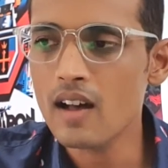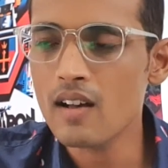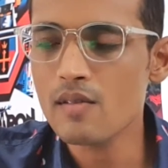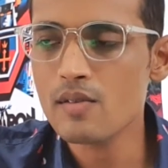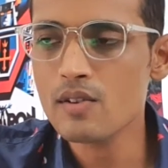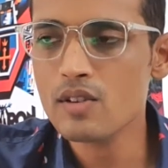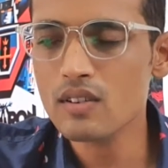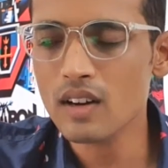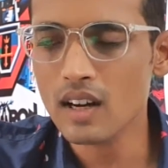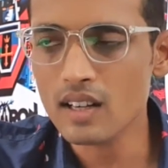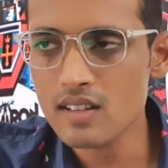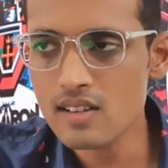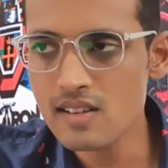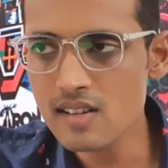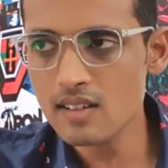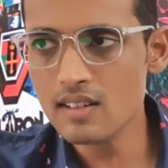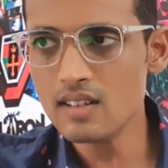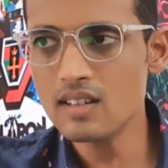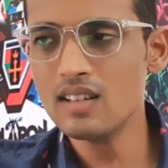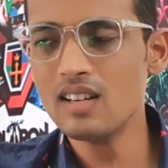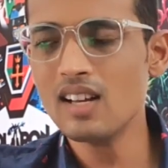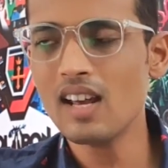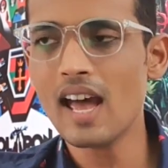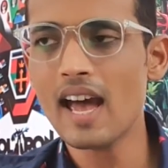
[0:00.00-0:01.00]
So
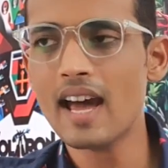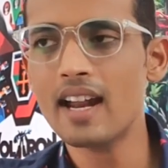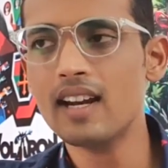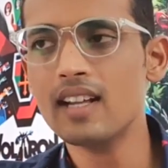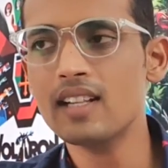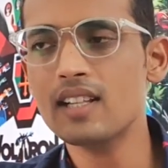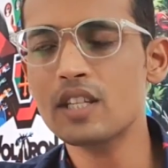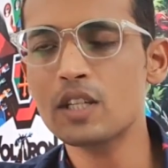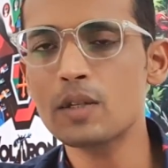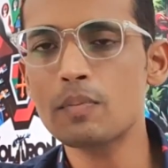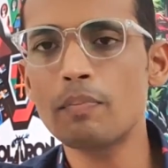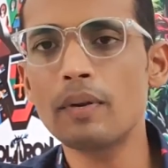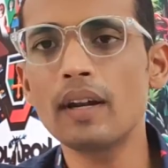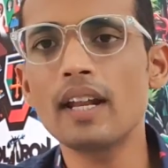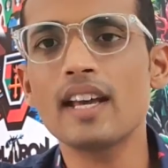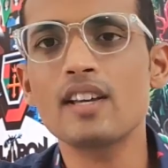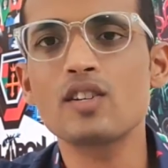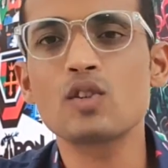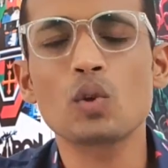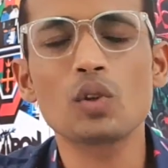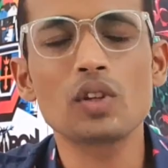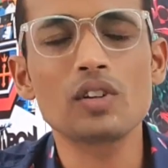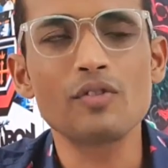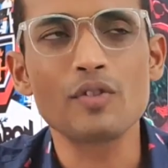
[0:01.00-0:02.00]
uncertainty had its
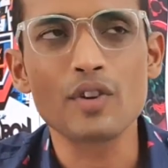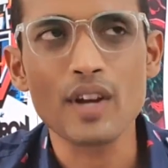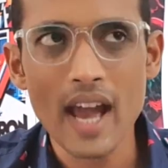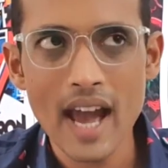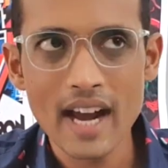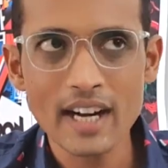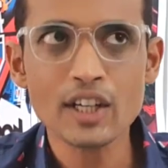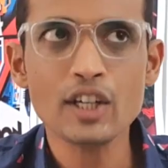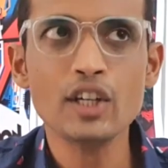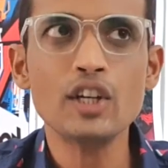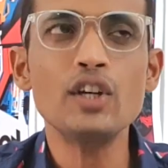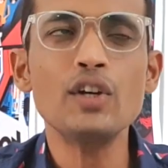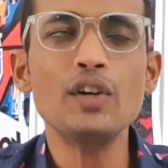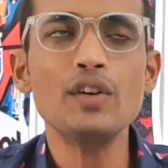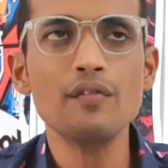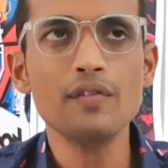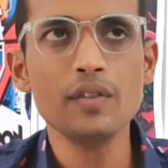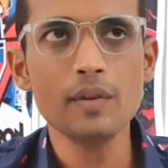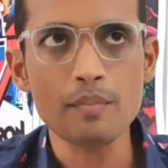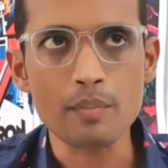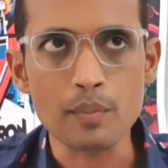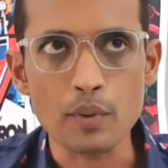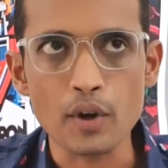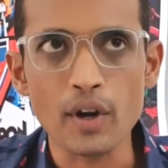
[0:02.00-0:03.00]
place, or the reaction of
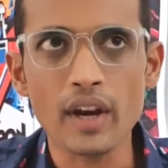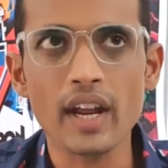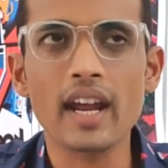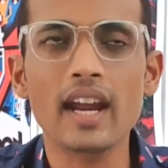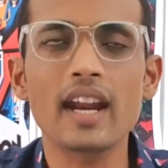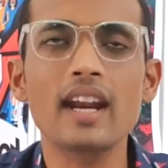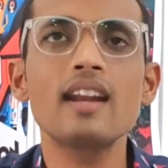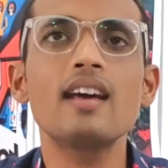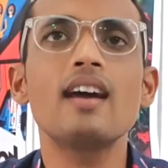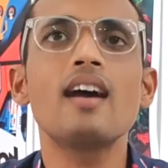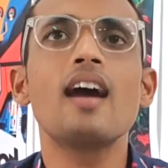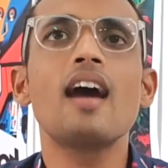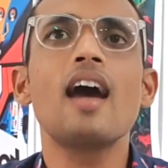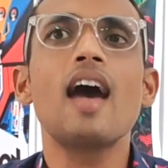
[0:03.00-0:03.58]
the brain